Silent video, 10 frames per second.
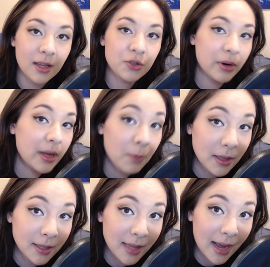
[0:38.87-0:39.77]
Enjoy it
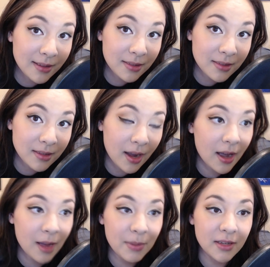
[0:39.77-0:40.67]
while it lasts,
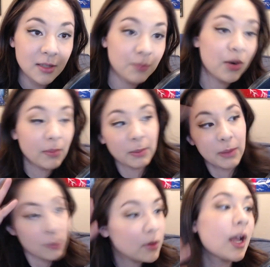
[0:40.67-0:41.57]
uh, because it
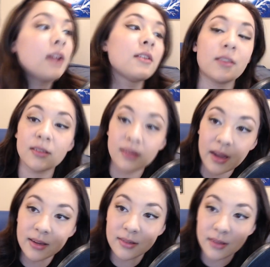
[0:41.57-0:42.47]
probably will not look this
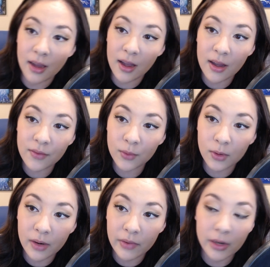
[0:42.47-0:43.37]
nice uh,
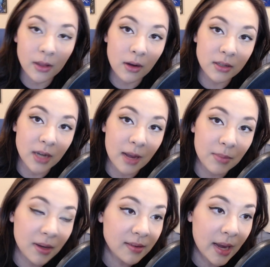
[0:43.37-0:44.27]
for a very long time
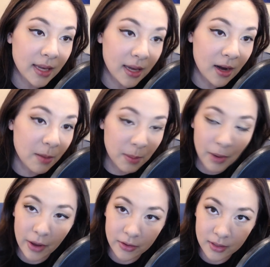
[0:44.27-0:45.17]
because I cannot be
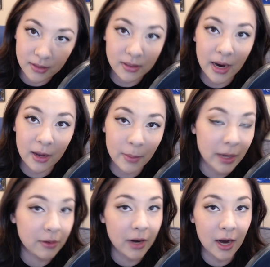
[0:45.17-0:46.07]
bothered to style
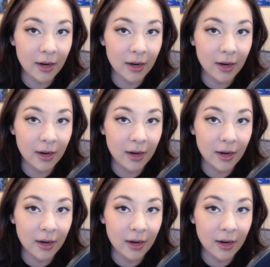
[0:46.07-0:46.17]
my own hair.